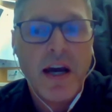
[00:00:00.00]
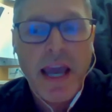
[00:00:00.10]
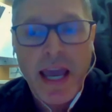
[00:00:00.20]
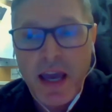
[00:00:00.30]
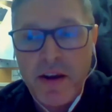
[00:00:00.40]

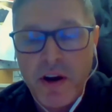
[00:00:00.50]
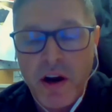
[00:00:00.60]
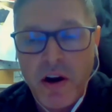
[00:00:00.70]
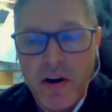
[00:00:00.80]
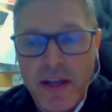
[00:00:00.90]
and
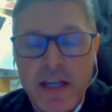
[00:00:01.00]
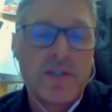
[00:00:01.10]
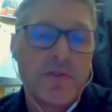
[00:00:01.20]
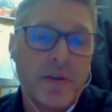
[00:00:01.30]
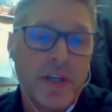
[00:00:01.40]
our
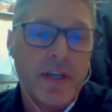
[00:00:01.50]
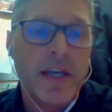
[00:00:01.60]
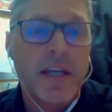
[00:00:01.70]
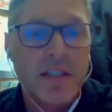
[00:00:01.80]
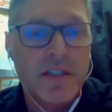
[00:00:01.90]
history
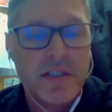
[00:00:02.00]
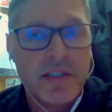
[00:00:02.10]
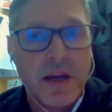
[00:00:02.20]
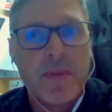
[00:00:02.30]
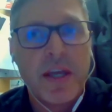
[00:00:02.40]
is
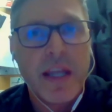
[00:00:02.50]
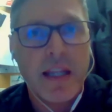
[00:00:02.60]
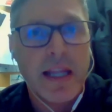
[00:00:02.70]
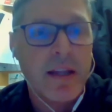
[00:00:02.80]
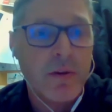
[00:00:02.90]
something that
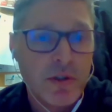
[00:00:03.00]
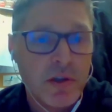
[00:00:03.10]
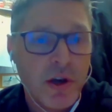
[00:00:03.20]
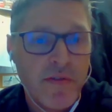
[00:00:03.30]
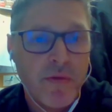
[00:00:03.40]
landlords
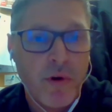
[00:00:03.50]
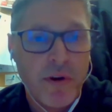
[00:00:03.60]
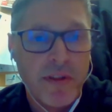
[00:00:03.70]
look for,